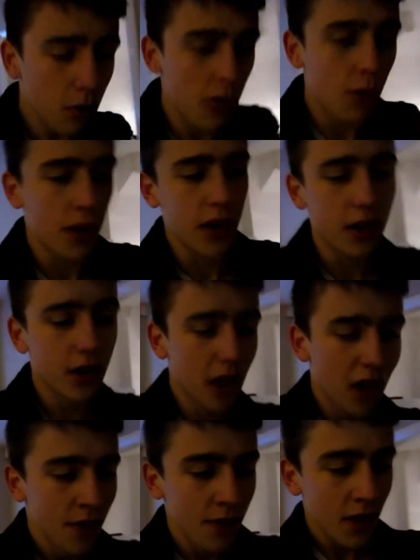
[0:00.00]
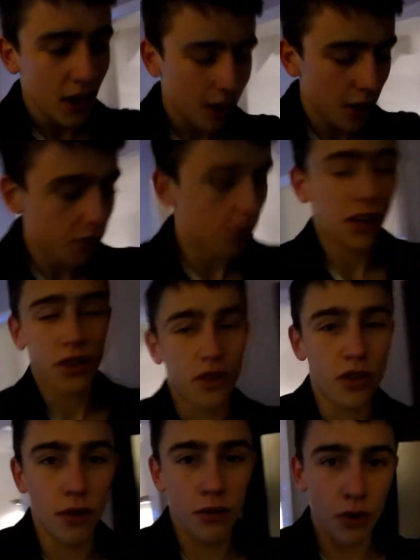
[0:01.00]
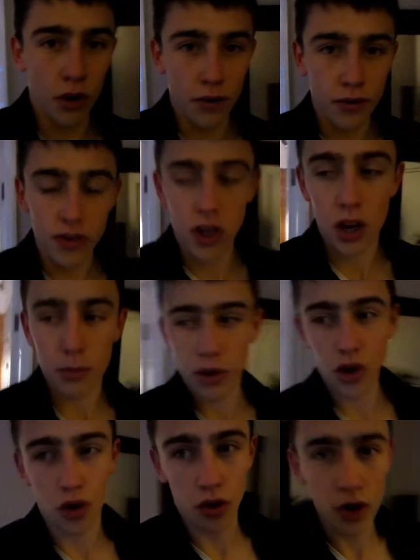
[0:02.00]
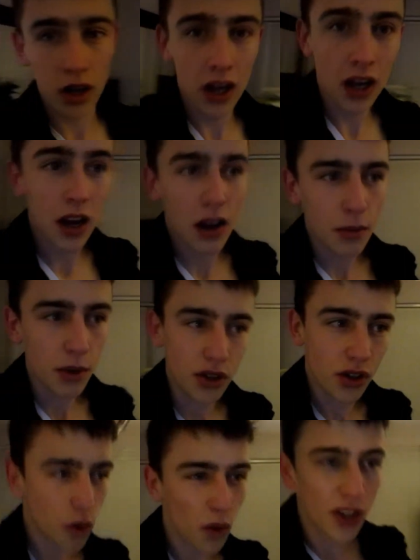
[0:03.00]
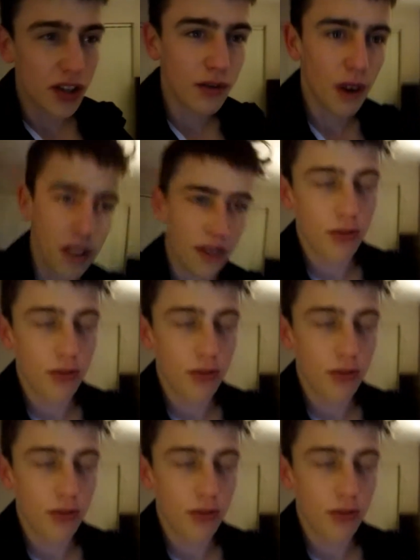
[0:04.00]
bit weird. I can only really talk to you in front of Sean, but school isn't really the